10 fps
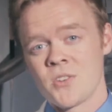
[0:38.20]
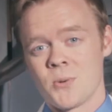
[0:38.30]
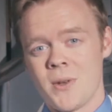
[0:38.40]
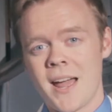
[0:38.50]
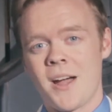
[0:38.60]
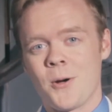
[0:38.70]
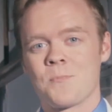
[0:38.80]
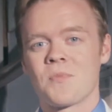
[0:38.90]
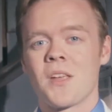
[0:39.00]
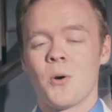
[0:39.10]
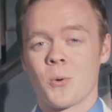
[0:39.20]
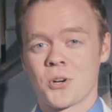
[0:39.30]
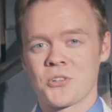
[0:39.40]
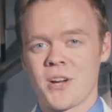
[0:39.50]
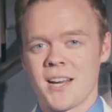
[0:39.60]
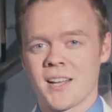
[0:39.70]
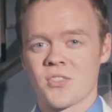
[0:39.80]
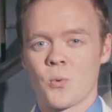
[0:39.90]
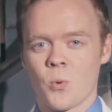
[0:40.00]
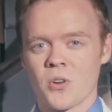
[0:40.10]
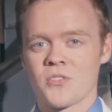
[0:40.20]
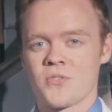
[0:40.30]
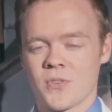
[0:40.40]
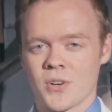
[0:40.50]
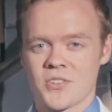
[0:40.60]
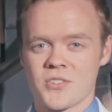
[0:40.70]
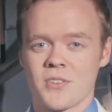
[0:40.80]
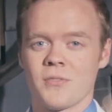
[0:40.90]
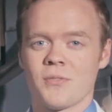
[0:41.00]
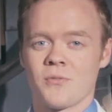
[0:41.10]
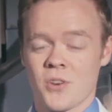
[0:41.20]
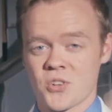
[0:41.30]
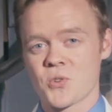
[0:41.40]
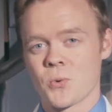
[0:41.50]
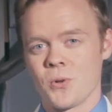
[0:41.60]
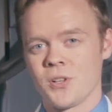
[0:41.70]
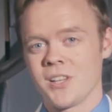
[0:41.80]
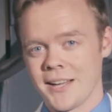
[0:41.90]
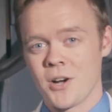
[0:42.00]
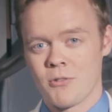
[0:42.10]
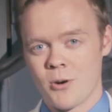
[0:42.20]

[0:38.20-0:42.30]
So now, we're creating the world's first virtual LEGO